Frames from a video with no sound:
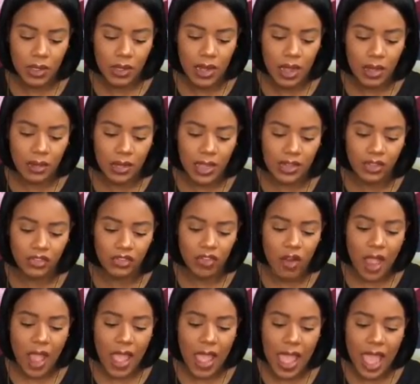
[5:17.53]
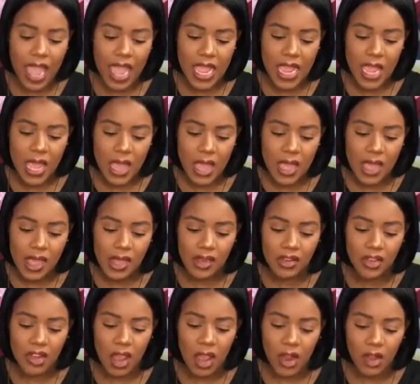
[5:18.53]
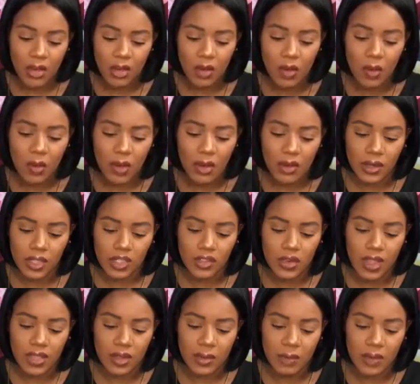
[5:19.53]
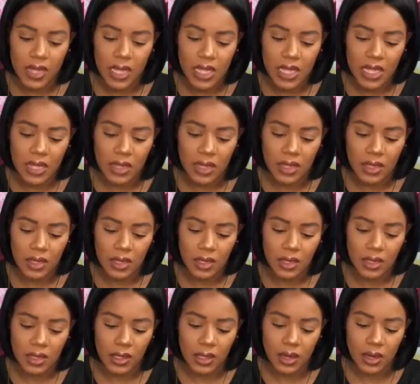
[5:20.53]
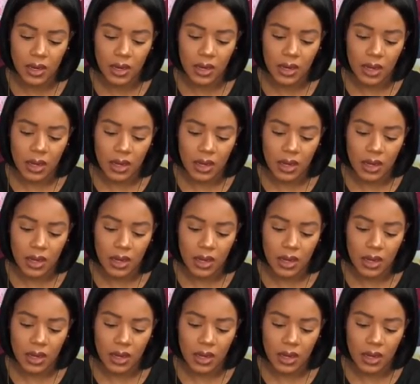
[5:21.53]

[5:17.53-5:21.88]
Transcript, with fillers: Now let's try a darker one. Let's try the pink glitter.